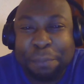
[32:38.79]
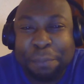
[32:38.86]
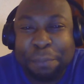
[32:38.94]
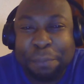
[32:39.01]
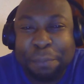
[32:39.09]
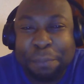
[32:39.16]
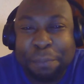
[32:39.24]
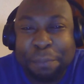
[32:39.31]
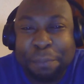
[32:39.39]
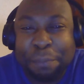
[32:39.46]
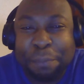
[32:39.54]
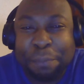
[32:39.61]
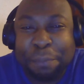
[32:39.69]
people
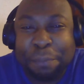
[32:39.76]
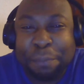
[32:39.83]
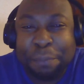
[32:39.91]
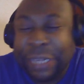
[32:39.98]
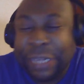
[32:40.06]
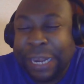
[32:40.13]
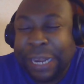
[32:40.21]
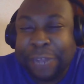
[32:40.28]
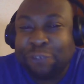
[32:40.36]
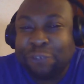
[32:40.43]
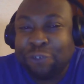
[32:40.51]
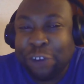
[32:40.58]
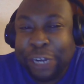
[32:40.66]
to go for the
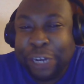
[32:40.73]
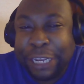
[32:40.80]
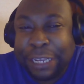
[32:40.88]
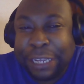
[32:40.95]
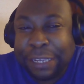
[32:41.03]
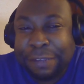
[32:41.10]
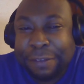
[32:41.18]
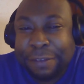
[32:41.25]
electronic